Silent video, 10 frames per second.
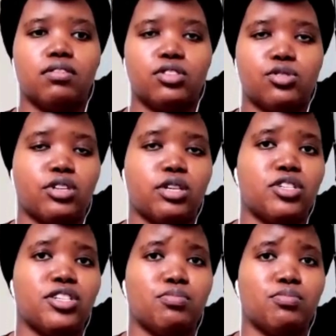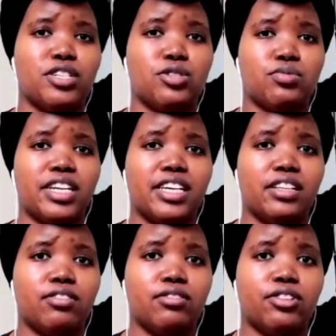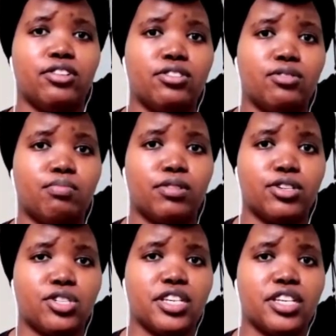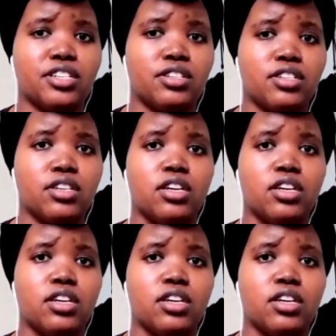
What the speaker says: descriptions, please write it in third person.